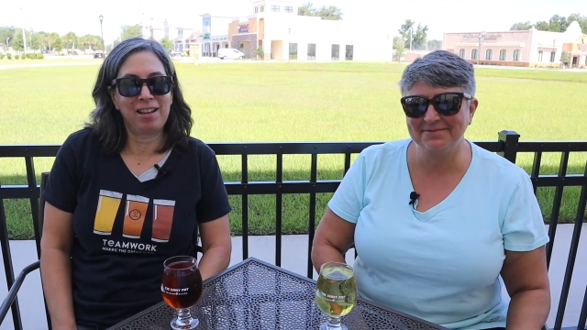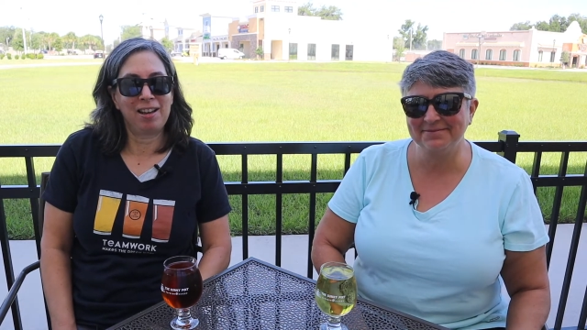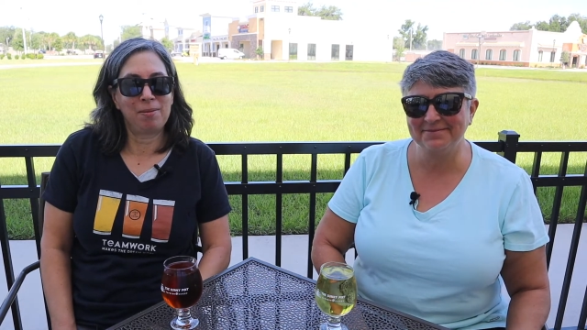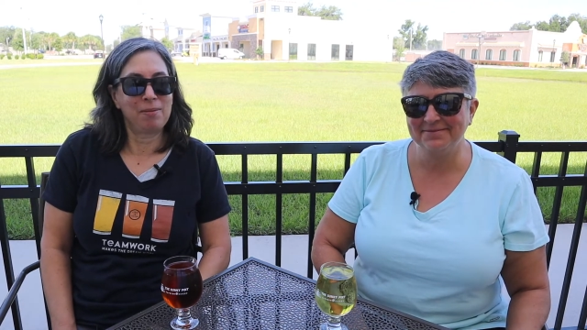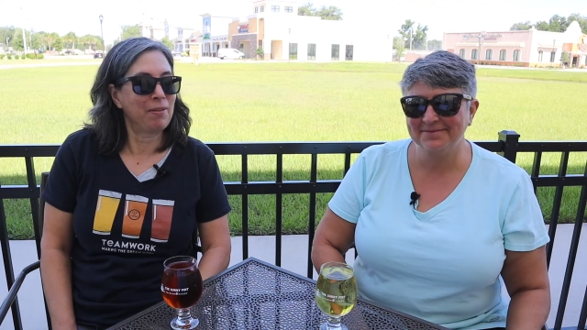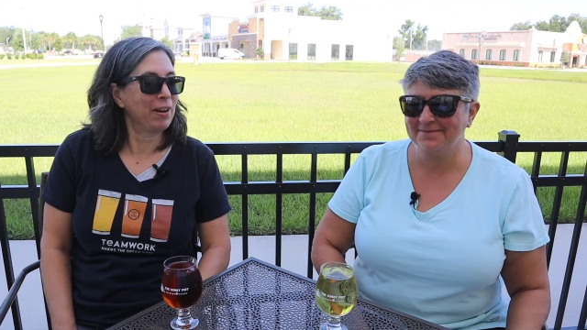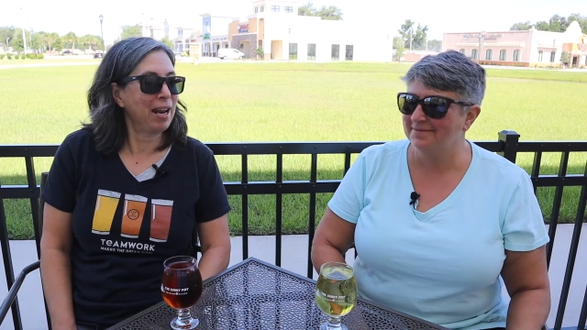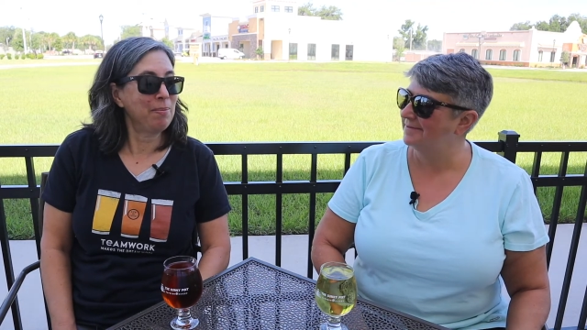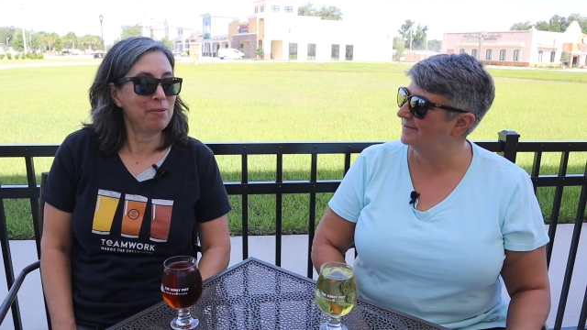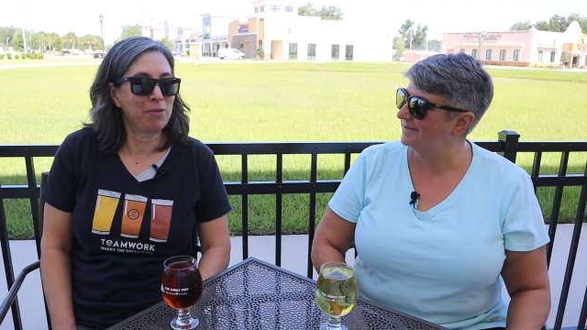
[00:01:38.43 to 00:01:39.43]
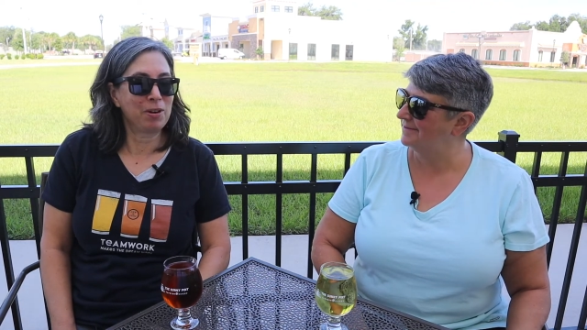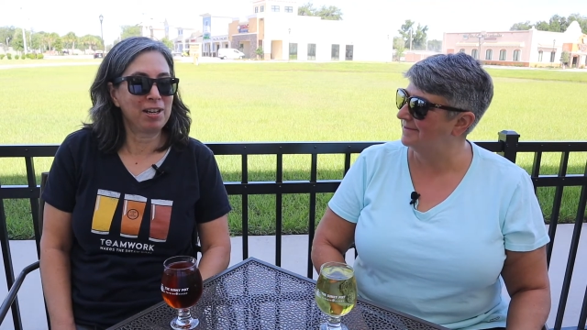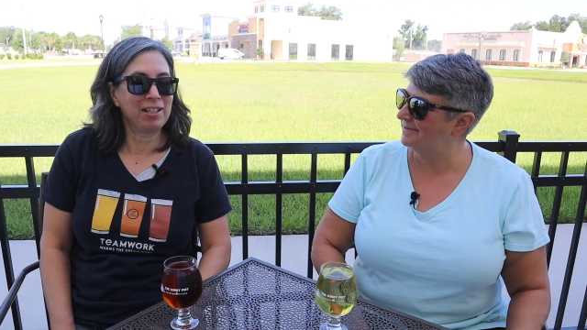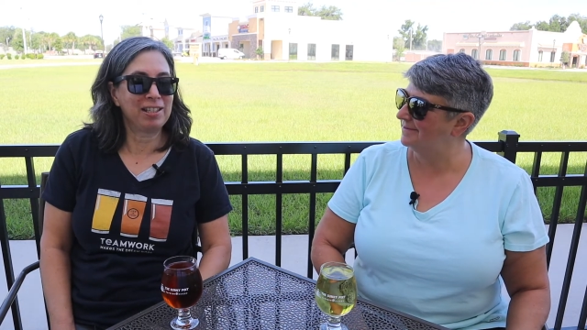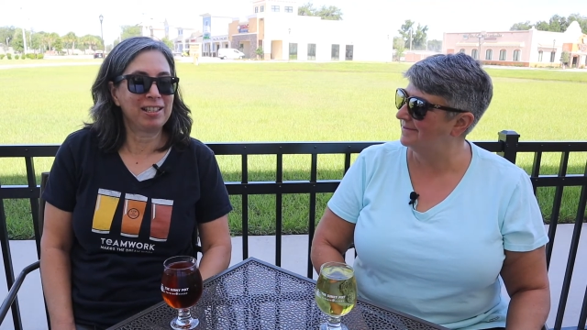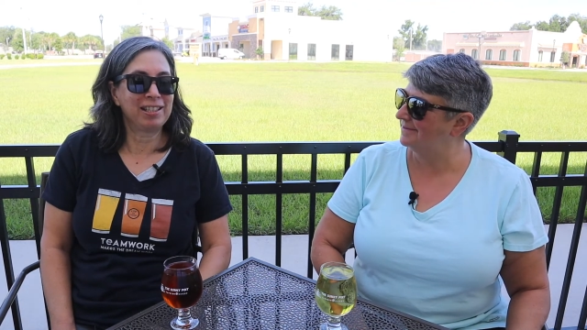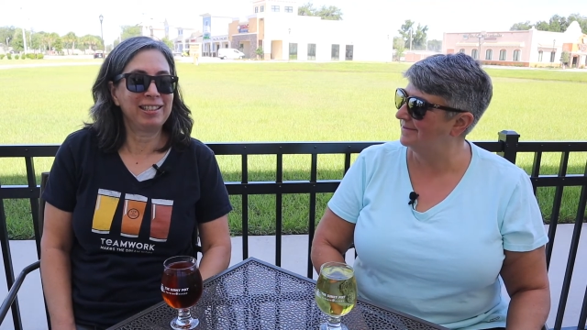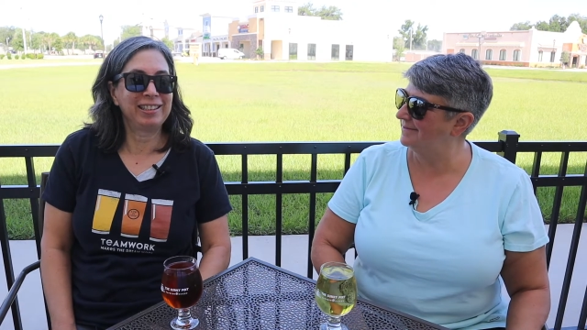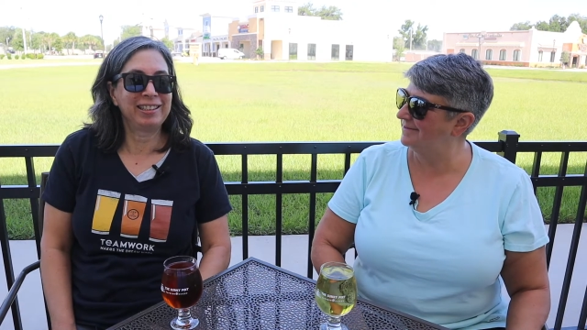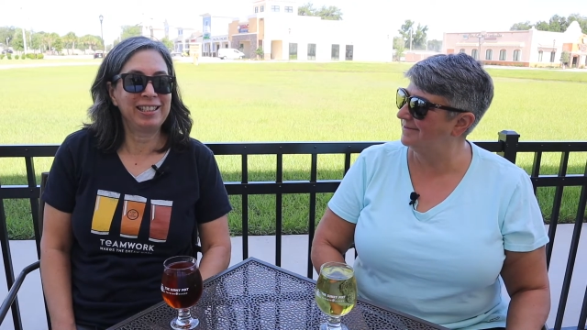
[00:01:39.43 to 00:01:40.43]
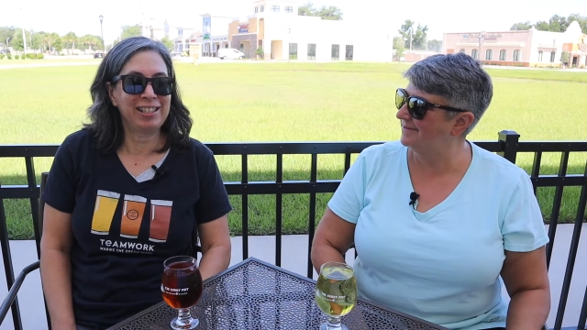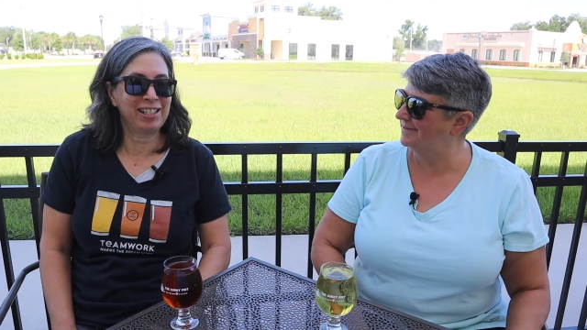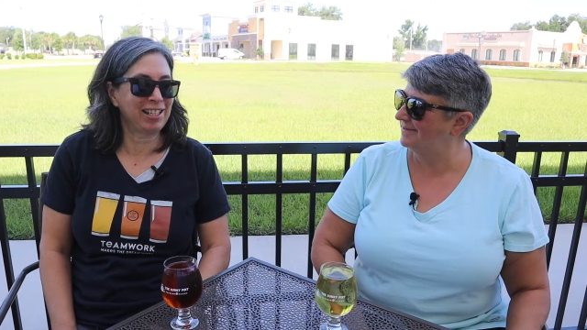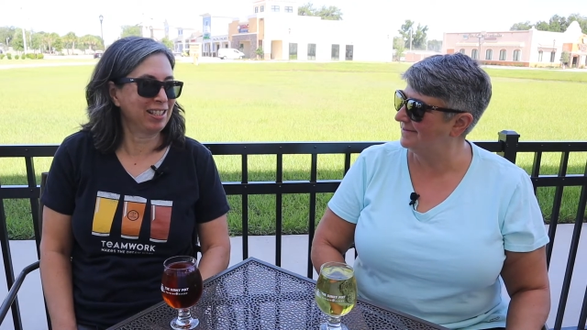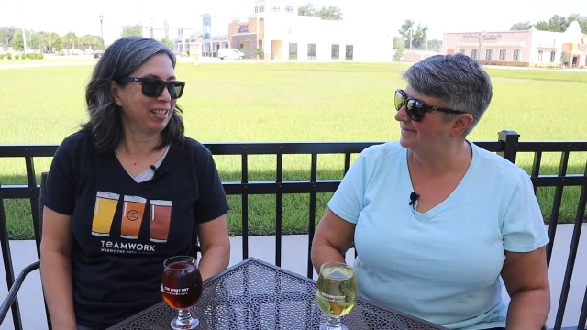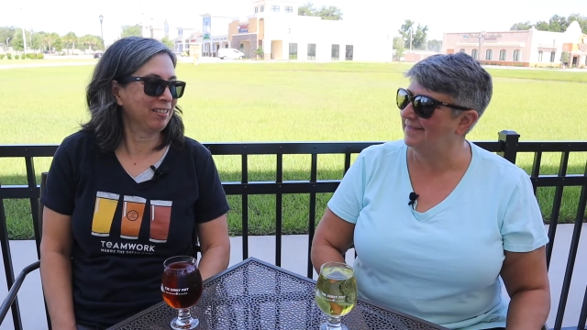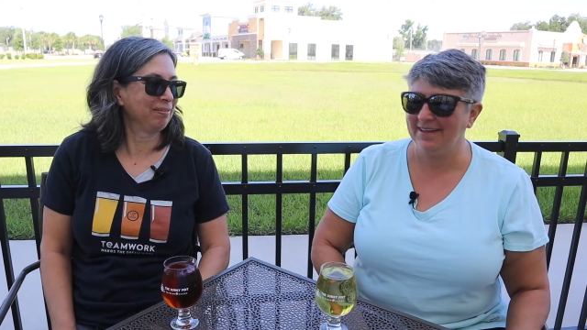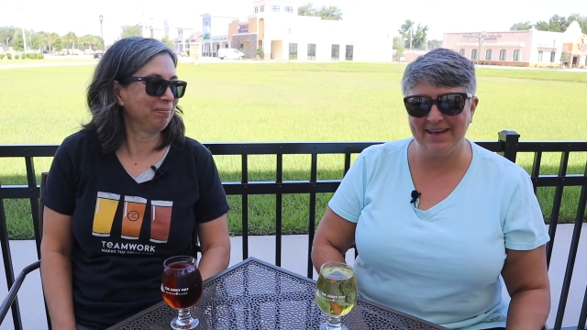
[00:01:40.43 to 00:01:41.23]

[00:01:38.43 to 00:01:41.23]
Speaker 1: Uh, we've never had it before, and it's delicious.